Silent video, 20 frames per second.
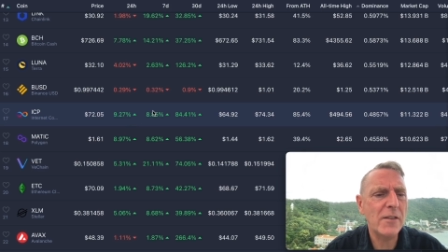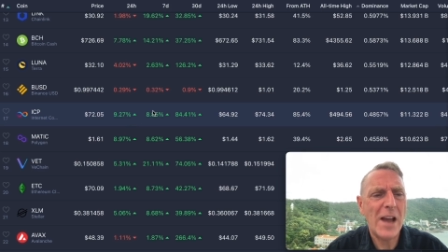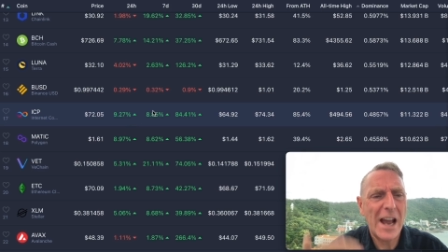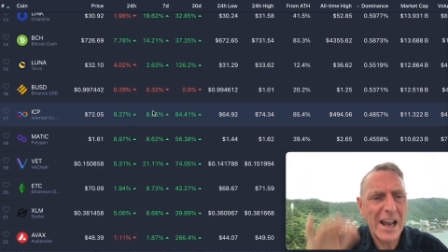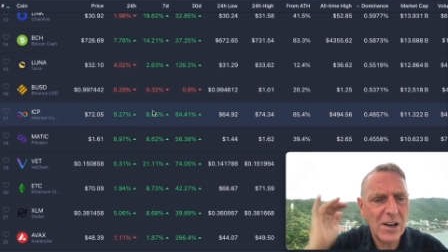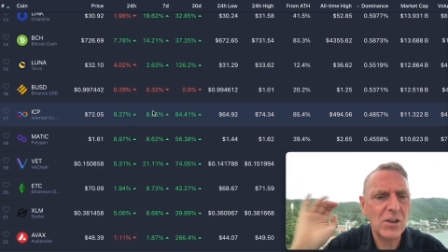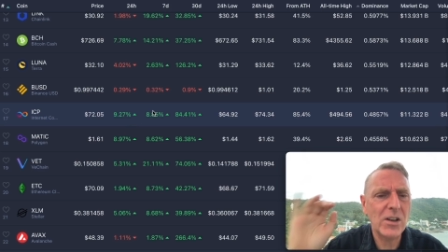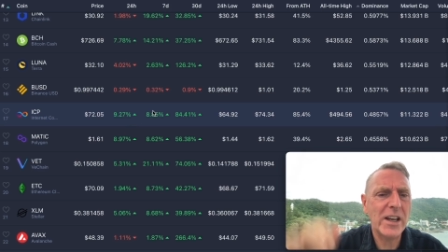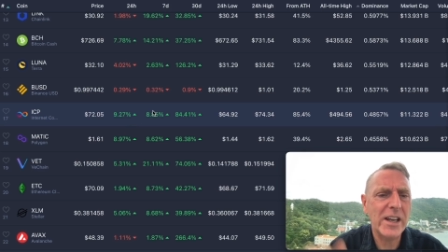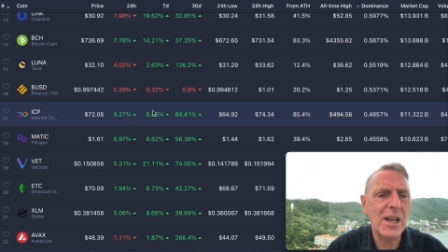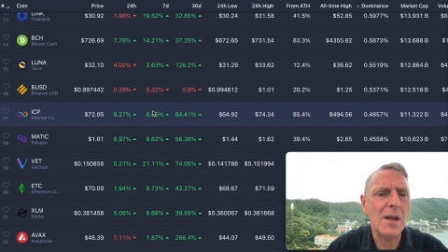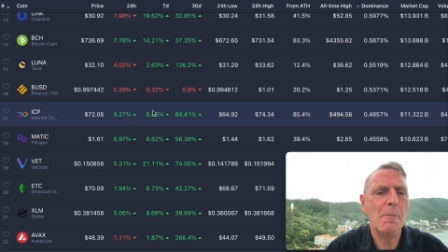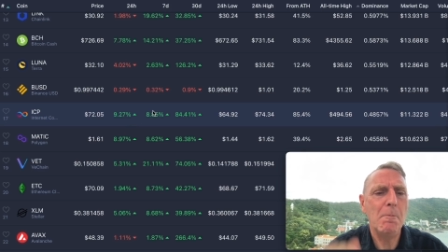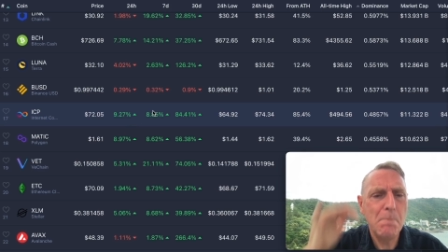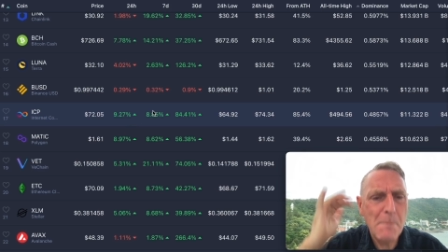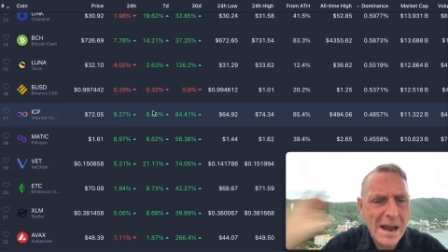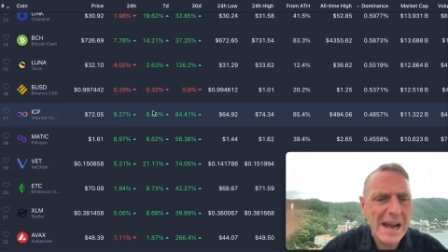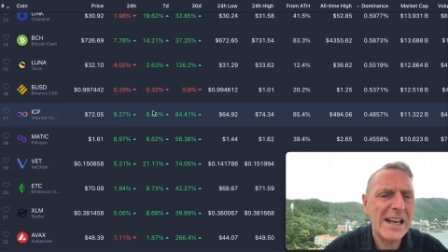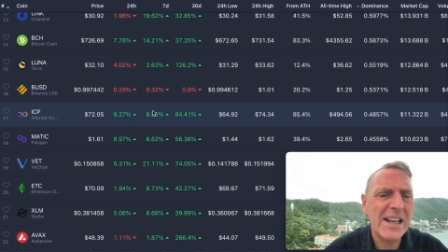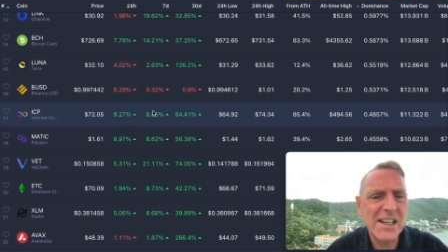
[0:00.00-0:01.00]
I don't like it.
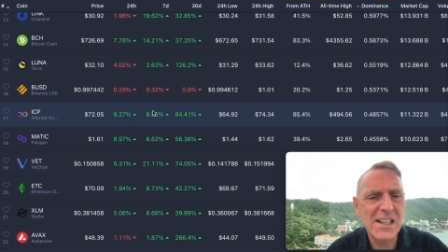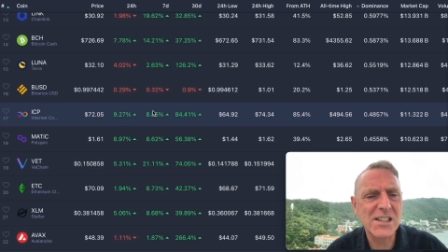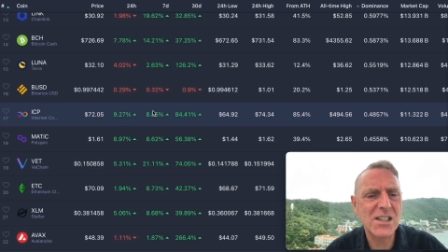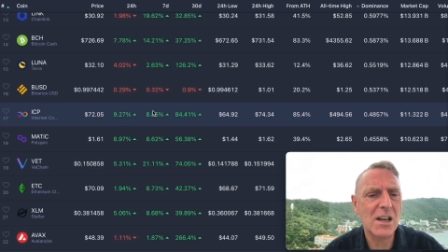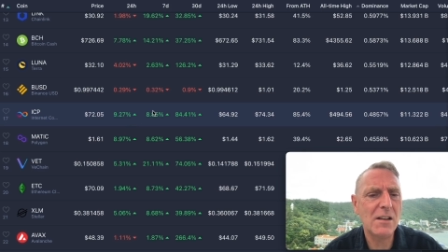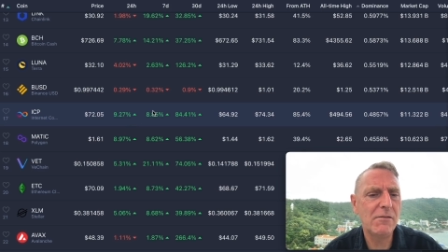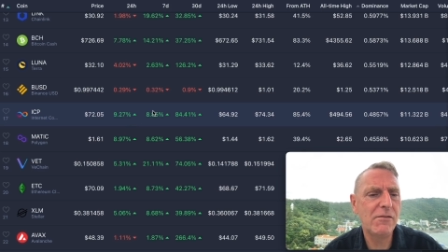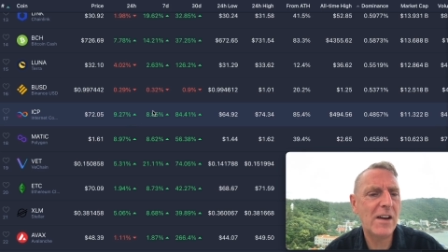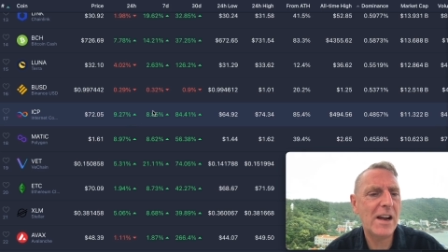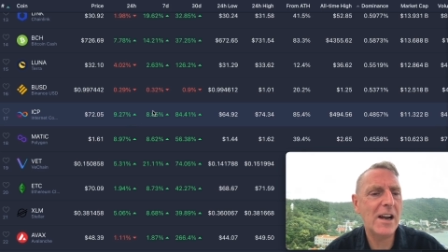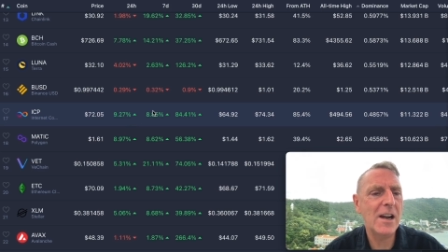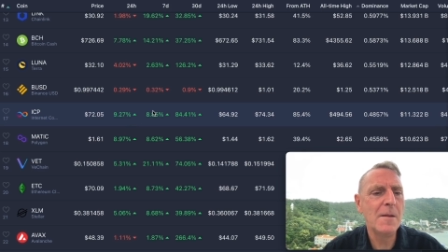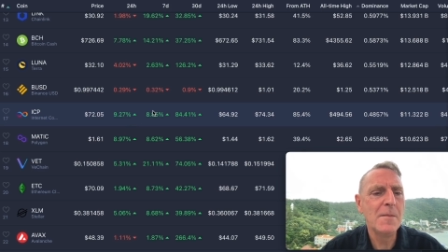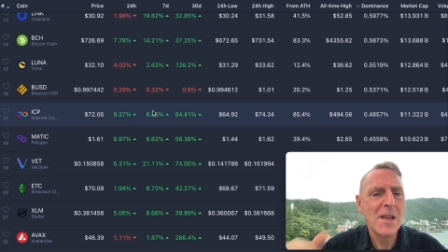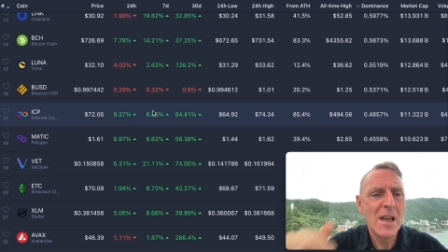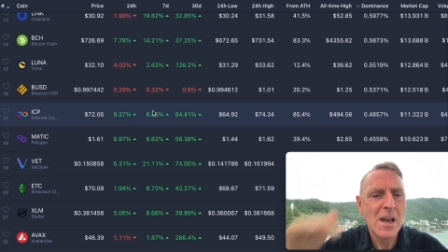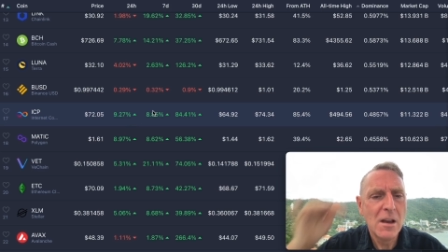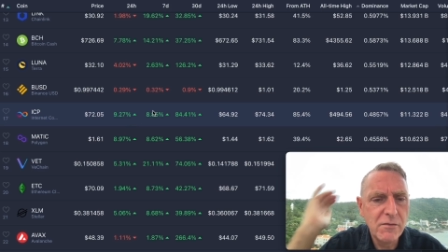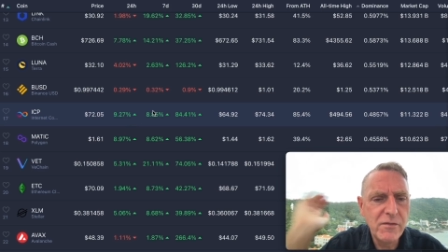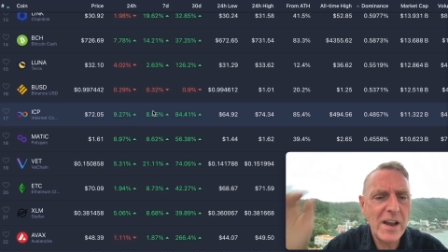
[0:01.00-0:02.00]
Matic is on fire.
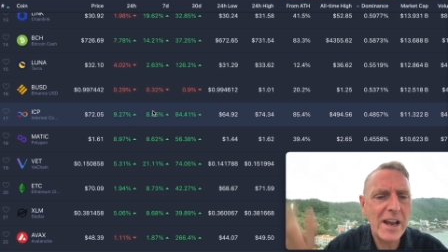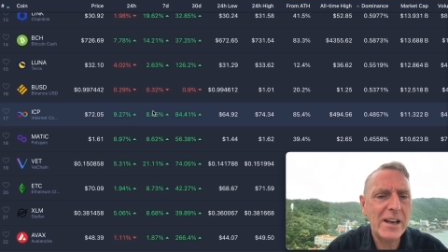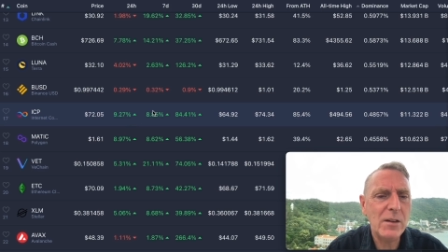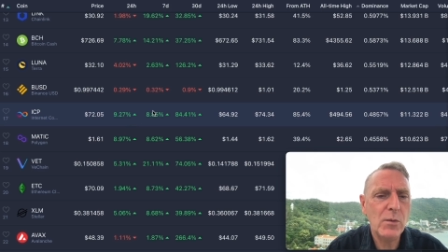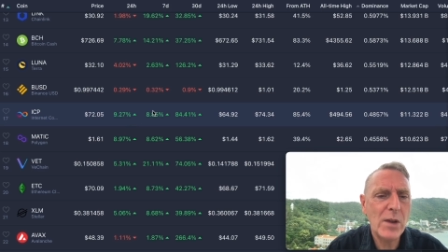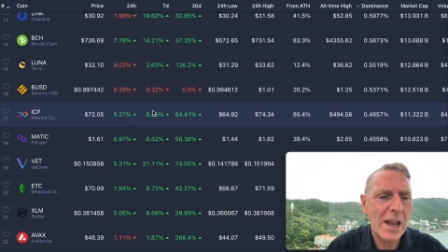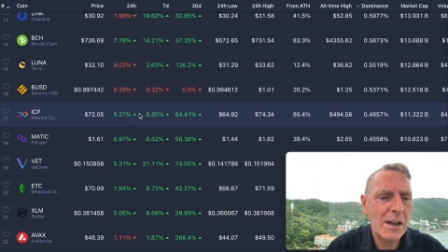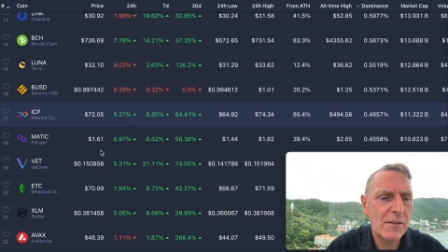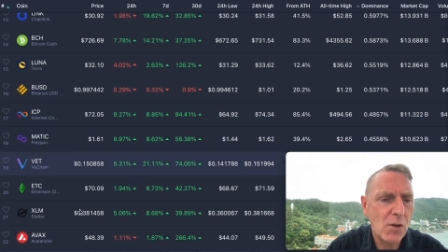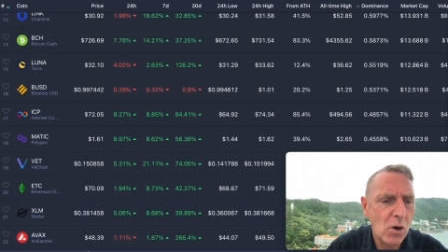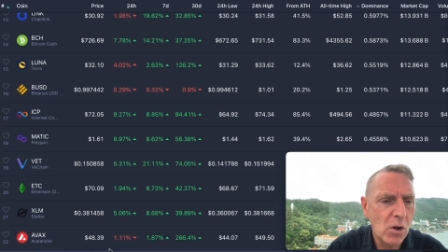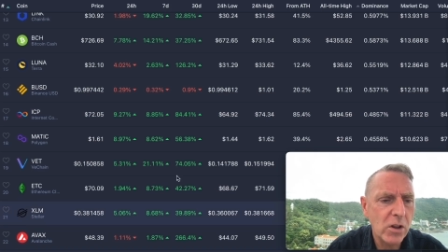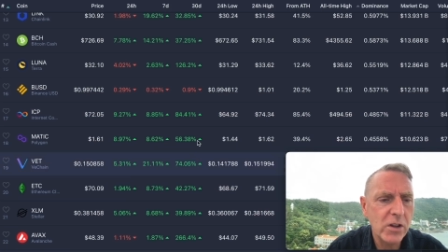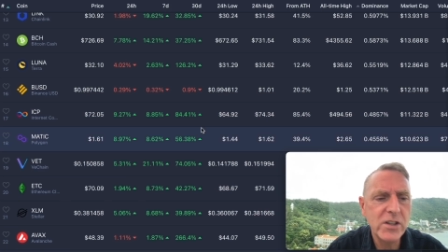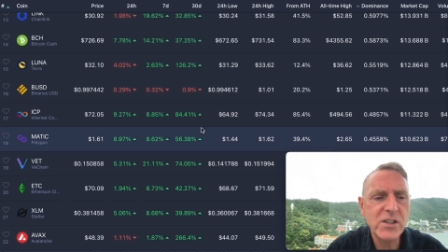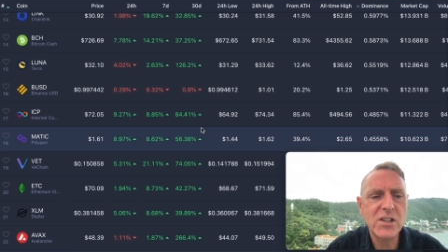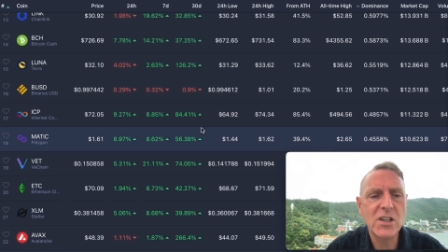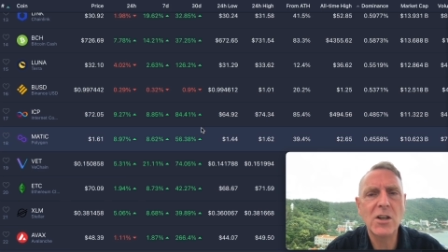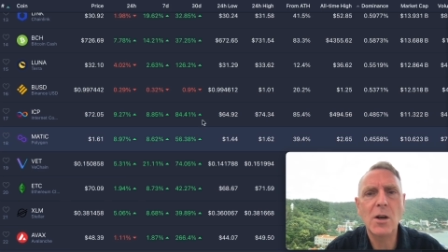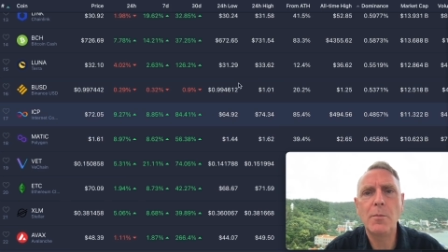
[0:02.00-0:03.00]
VET, we have all
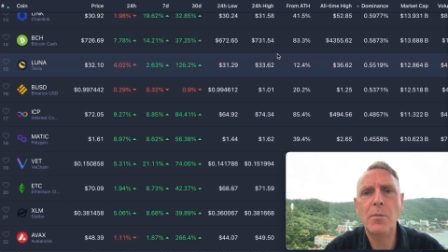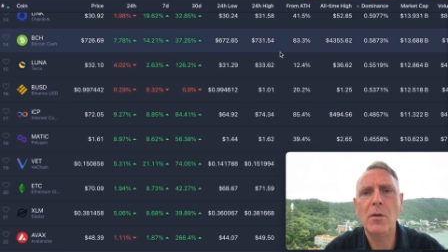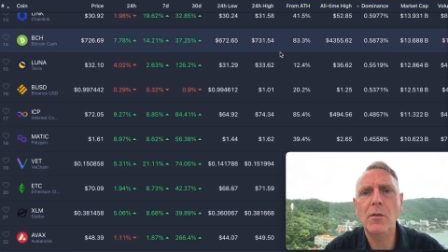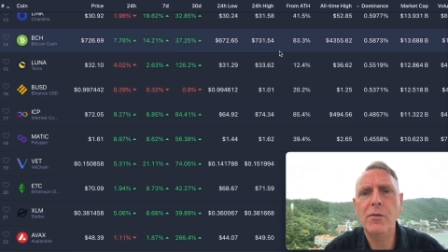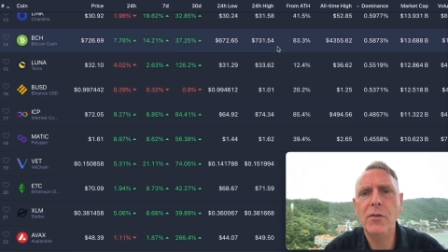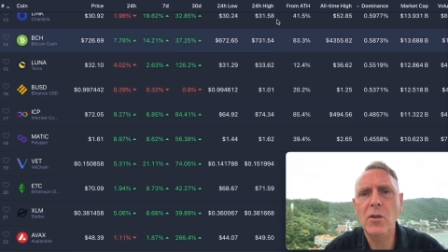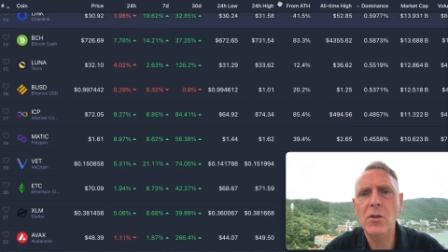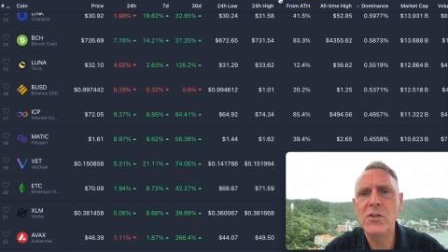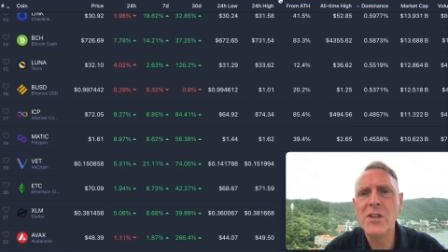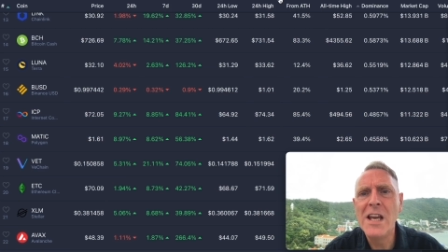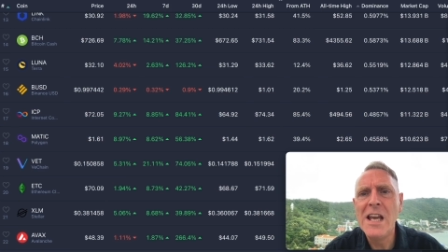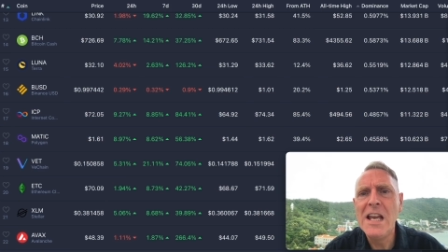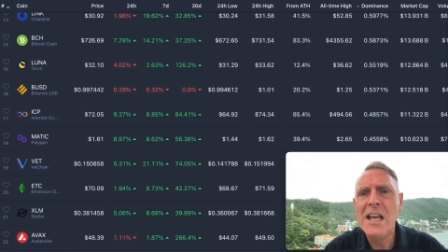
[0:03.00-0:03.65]
these in our portfolios.